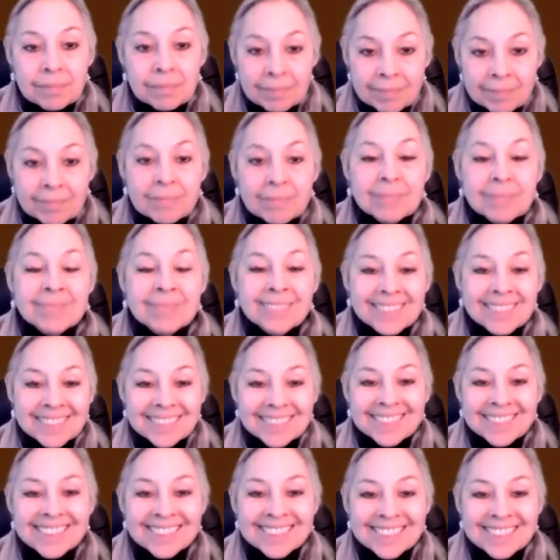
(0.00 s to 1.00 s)

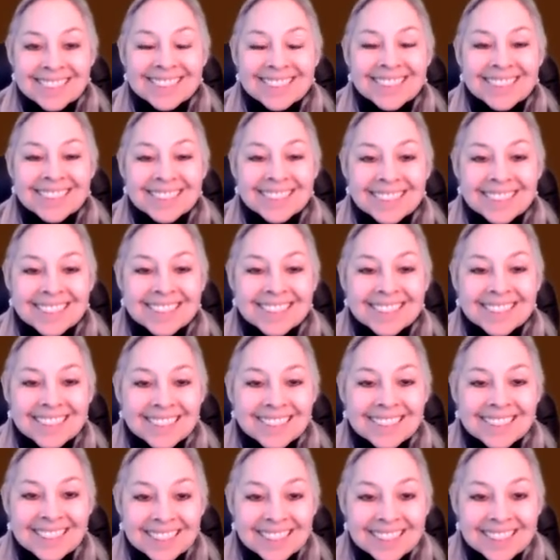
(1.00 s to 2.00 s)

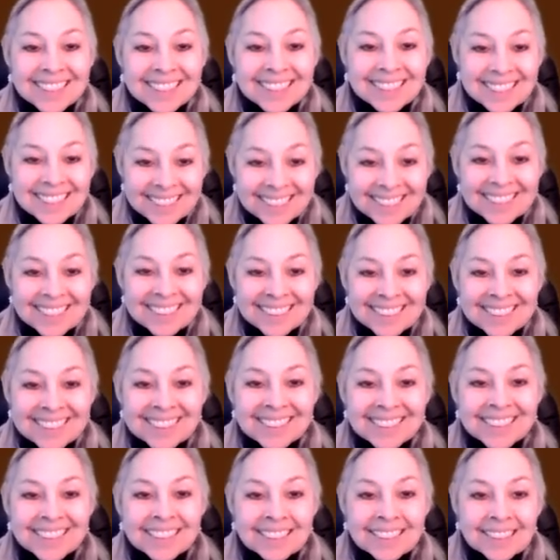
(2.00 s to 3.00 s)

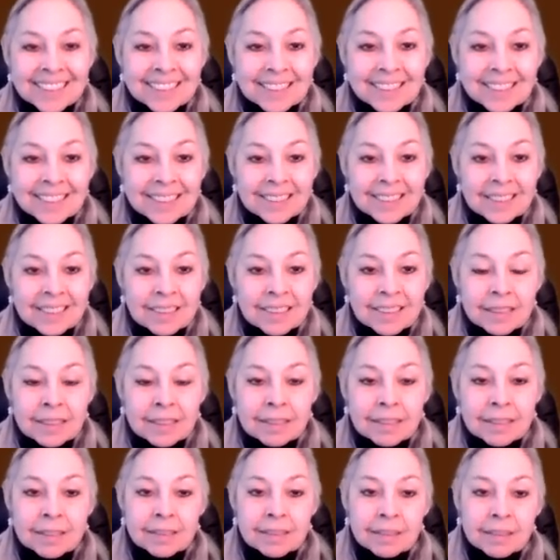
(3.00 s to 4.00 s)

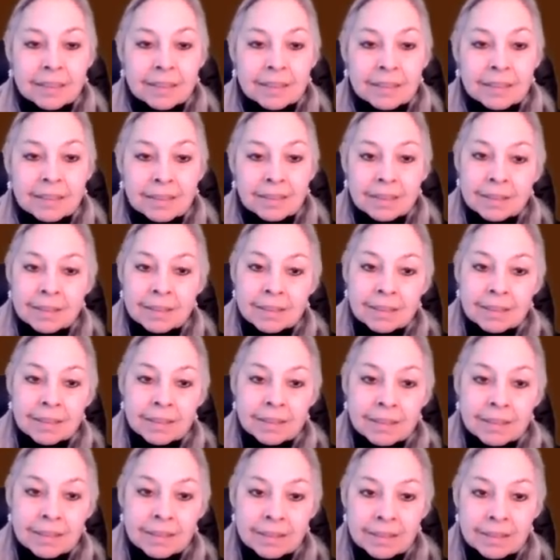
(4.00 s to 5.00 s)

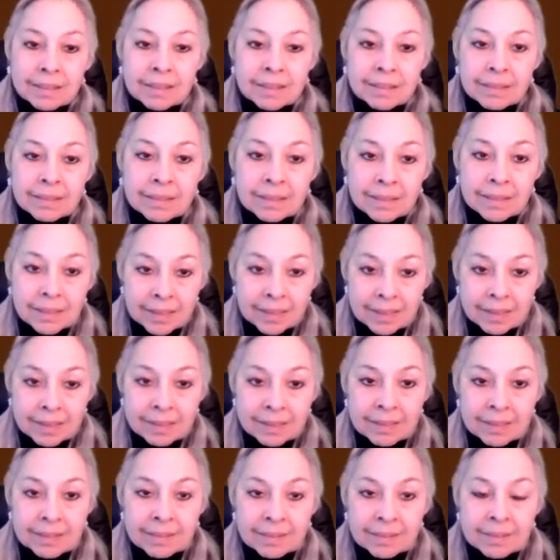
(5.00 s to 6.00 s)

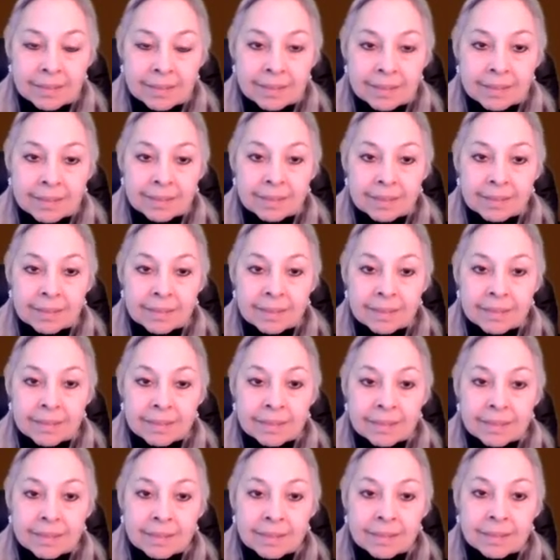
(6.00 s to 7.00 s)

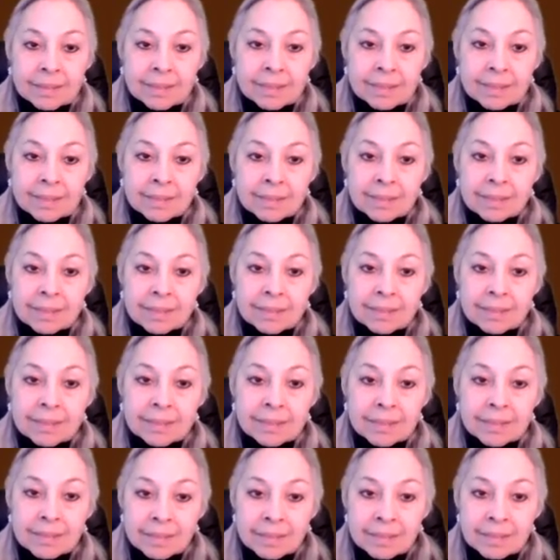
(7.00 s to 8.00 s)

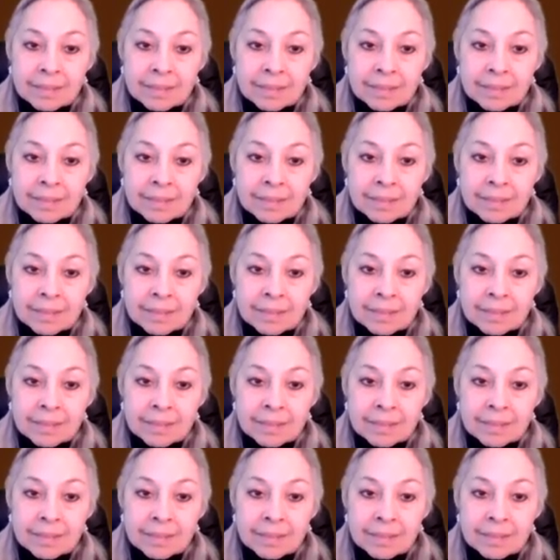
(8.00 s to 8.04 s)
This person isn't speaking.